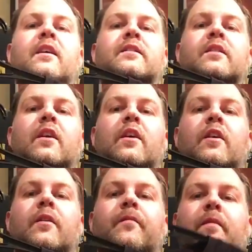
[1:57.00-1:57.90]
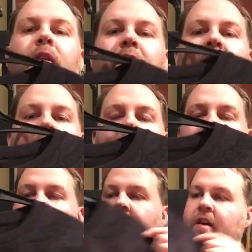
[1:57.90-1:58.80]
So
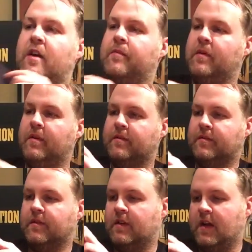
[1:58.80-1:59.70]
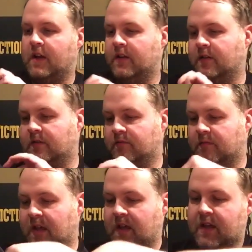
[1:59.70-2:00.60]
yeah, um, and
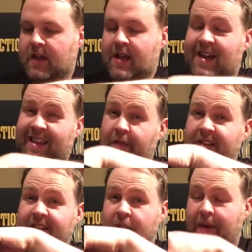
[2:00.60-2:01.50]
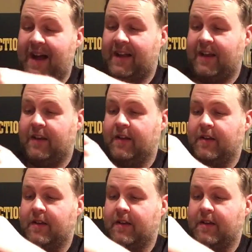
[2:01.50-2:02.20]
now this is a bargain.